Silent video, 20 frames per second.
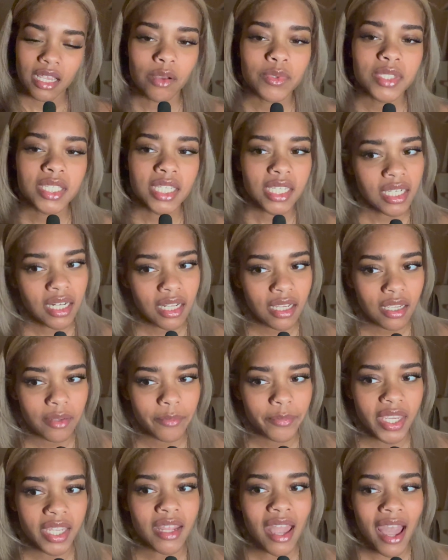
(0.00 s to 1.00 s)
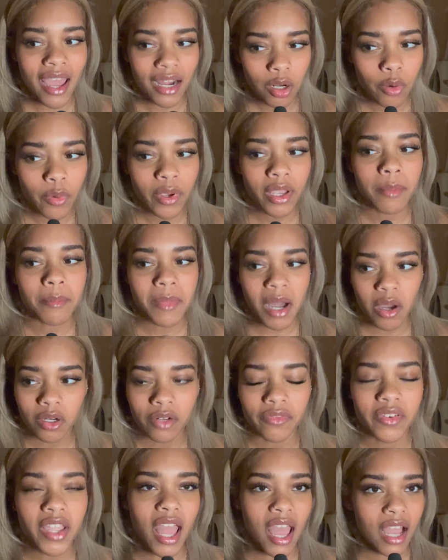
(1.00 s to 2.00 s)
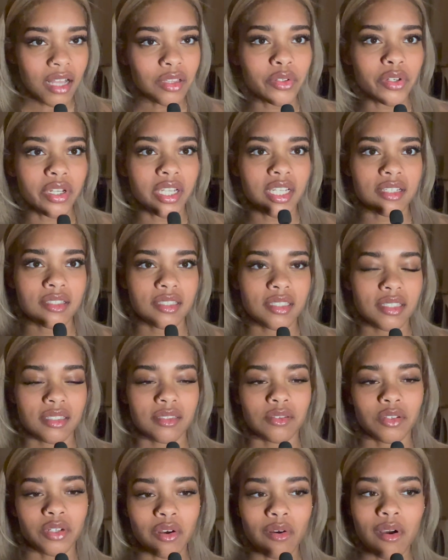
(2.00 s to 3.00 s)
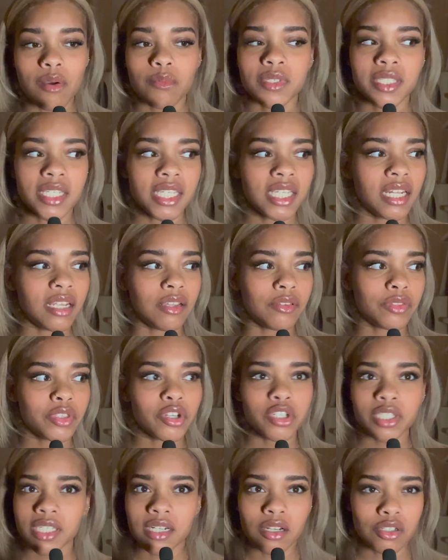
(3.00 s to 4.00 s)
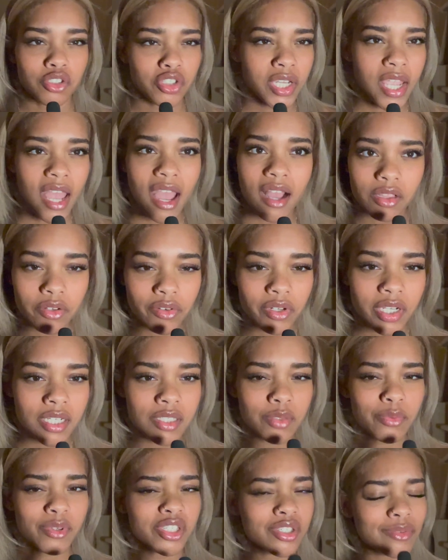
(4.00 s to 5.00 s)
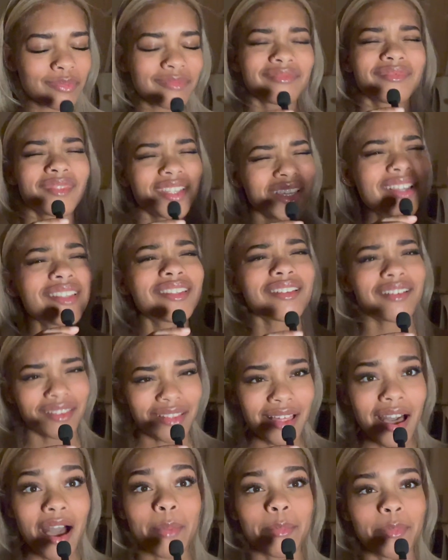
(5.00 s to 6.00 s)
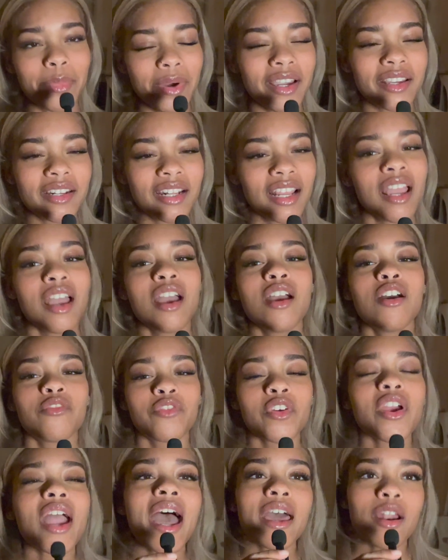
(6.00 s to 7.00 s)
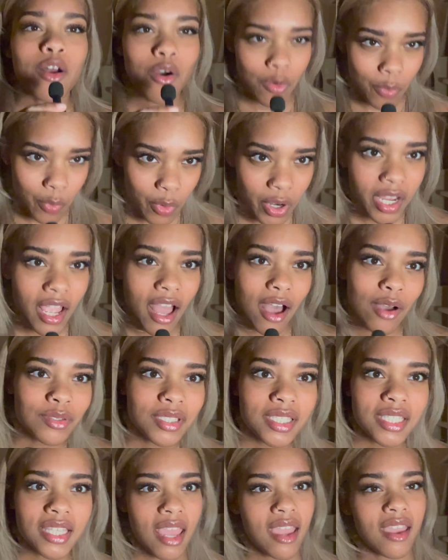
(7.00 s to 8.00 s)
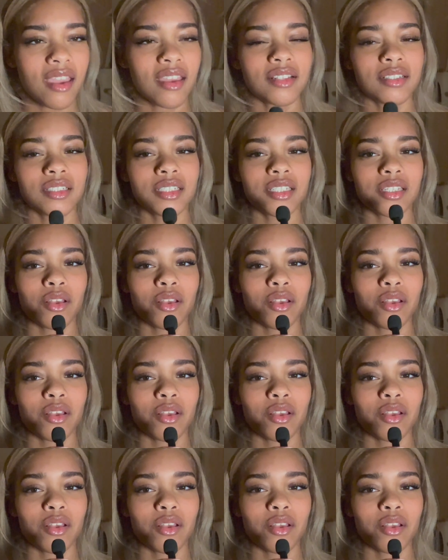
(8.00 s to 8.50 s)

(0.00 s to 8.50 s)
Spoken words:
was eating an adequate amount of calories. I was eating 1,300 calories, which isn't a lot, but for at home workouts and